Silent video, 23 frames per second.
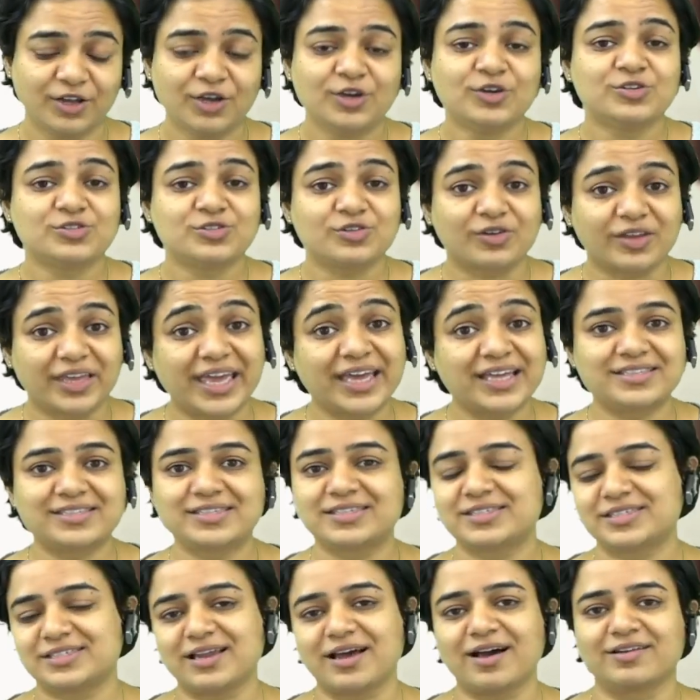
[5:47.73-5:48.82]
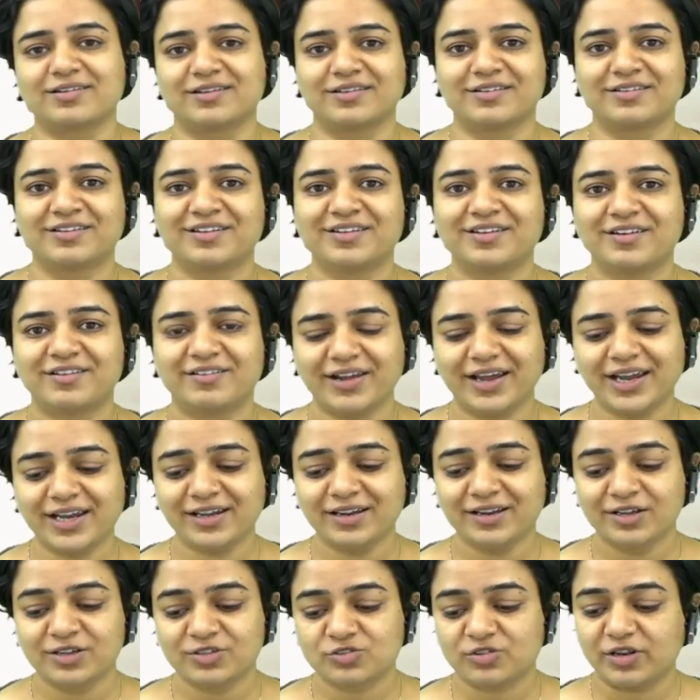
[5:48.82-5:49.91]
So get started, right?
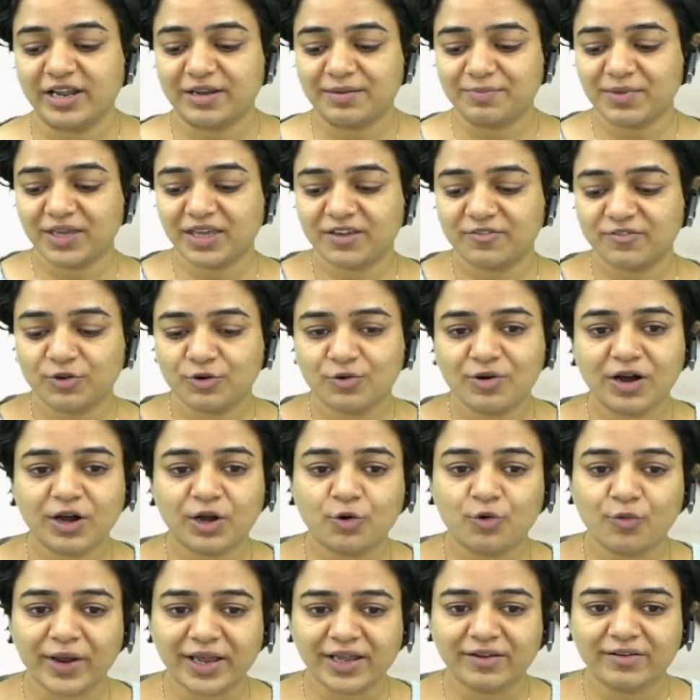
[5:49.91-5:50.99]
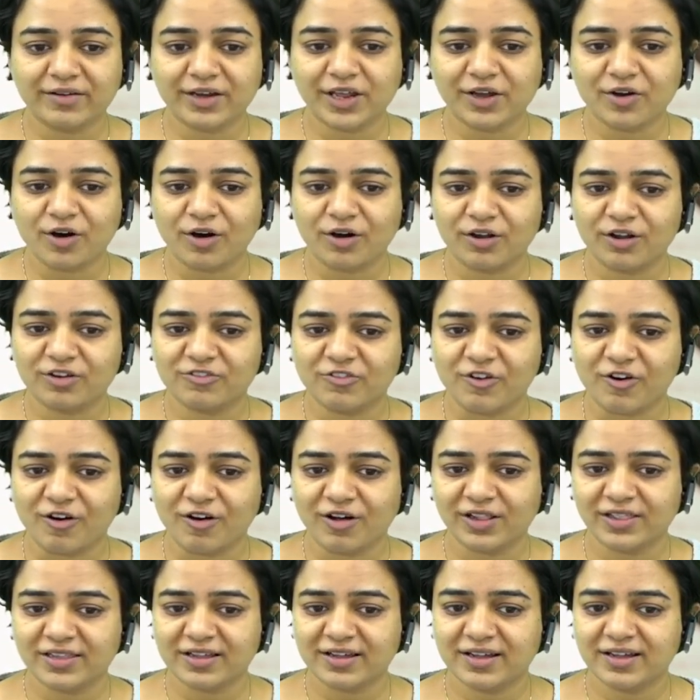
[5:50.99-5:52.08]
So let me give you a quick recall of
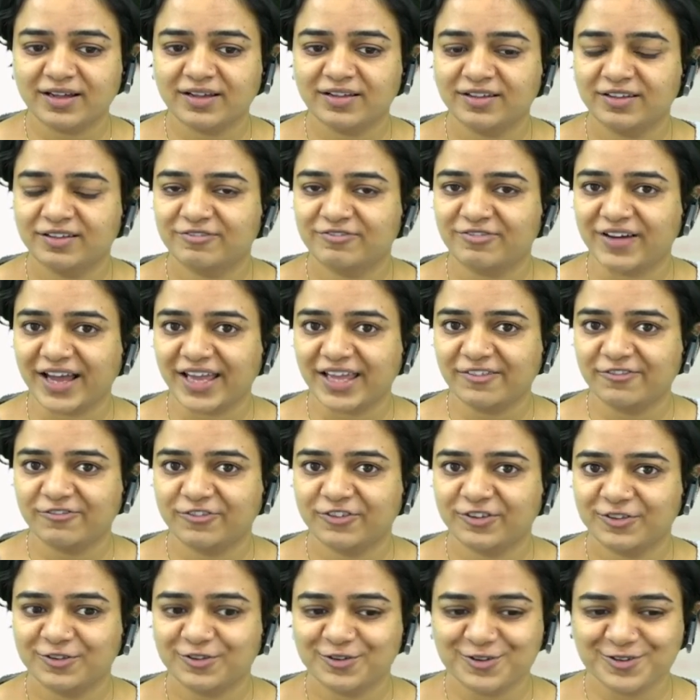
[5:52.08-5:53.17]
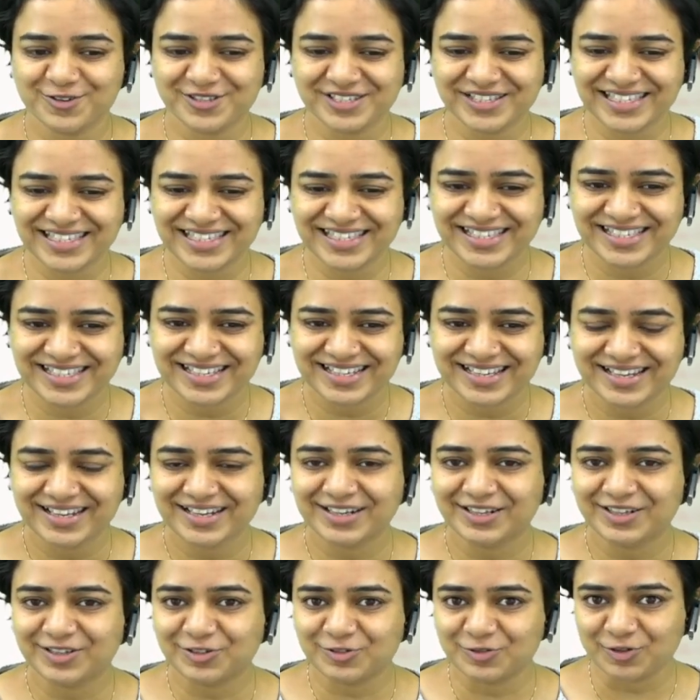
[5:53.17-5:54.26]
all the five rules.
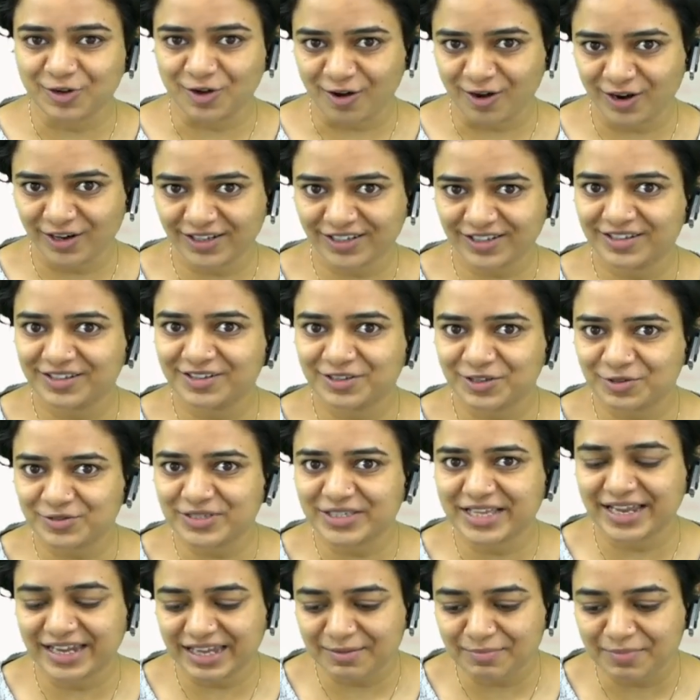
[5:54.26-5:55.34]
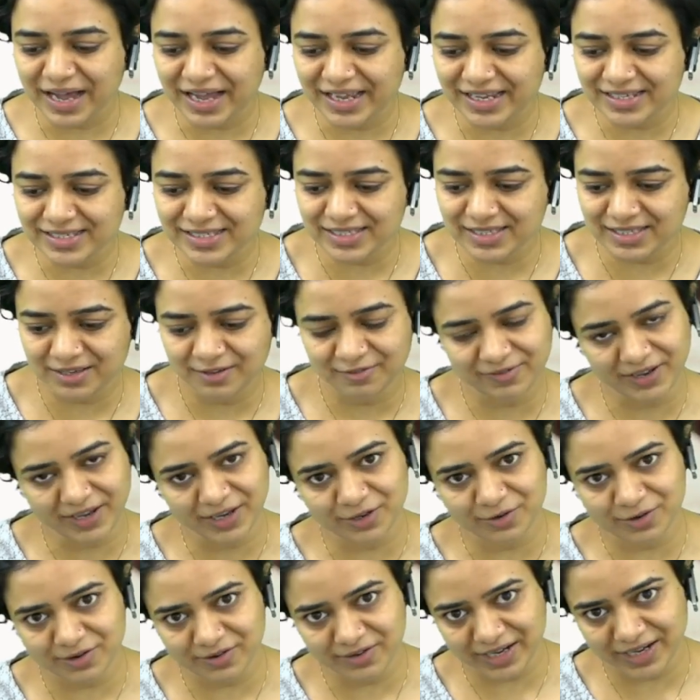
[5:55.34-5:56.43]
Do not use any bias when
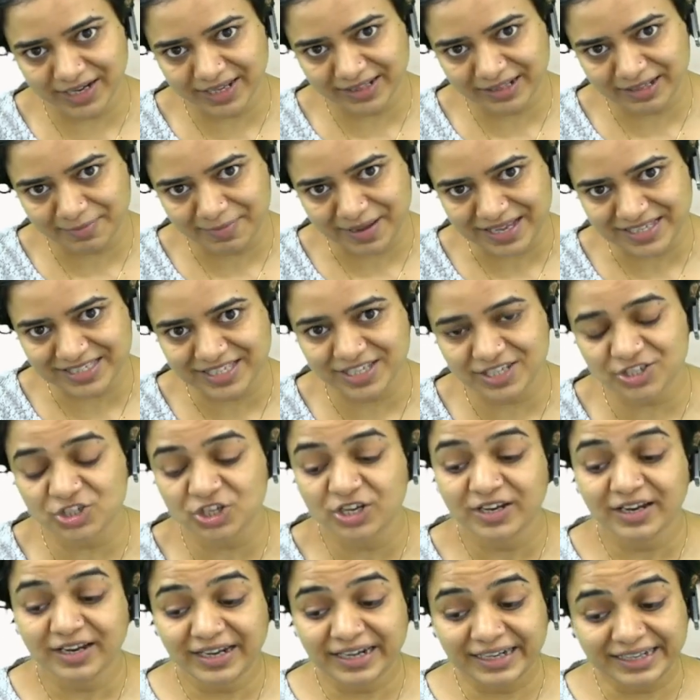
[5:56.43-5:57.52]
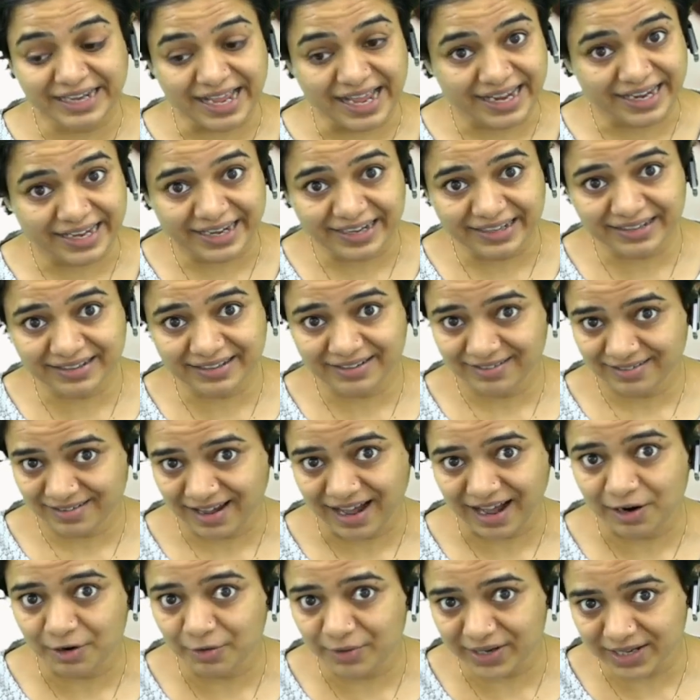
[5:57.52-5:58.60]
you're reading the passage. Take it
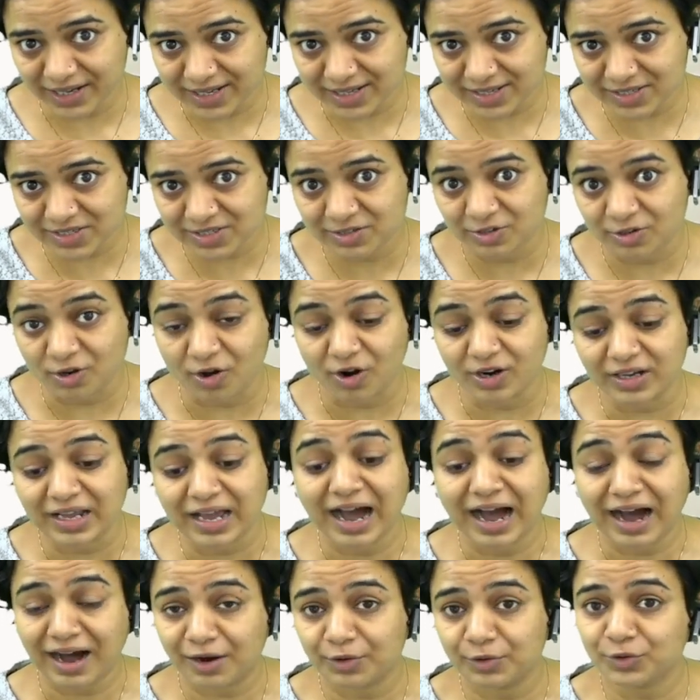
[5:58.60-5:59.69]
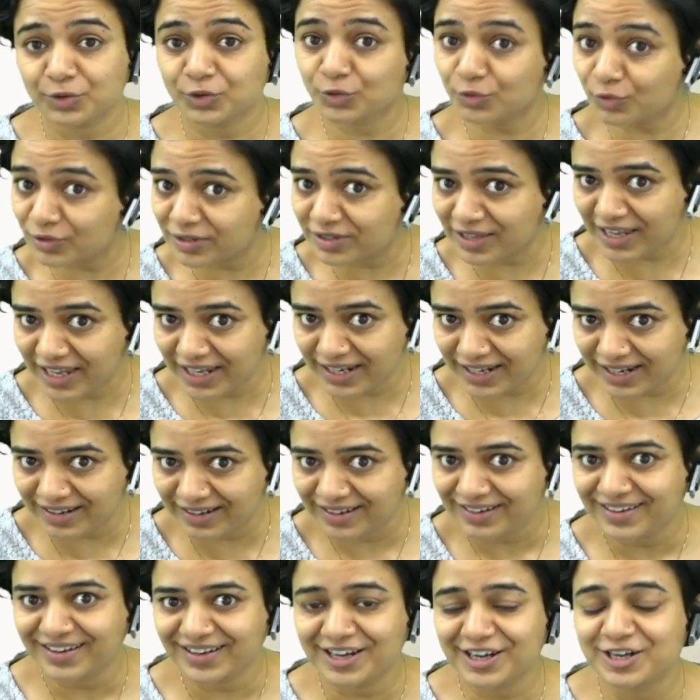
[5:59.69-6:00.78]
how it is, not how you think
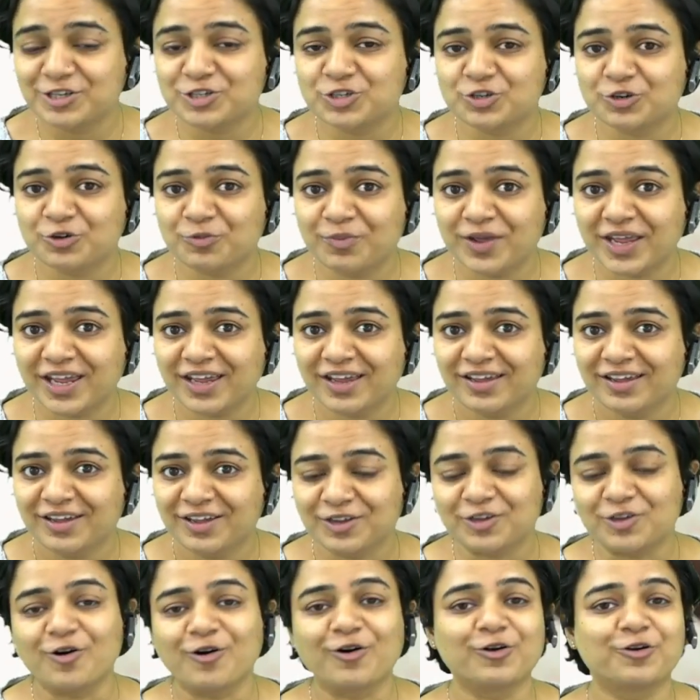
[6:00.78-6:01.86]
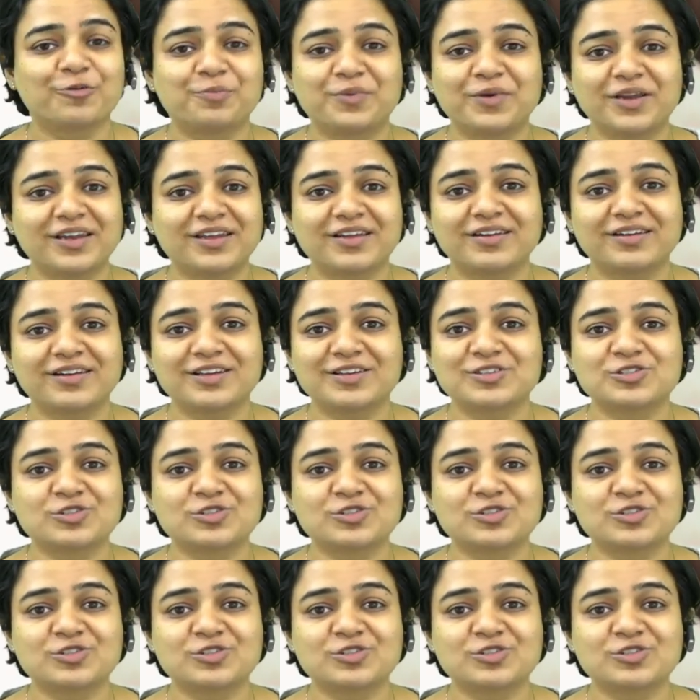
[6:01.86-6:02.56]
it should be. Your opinion is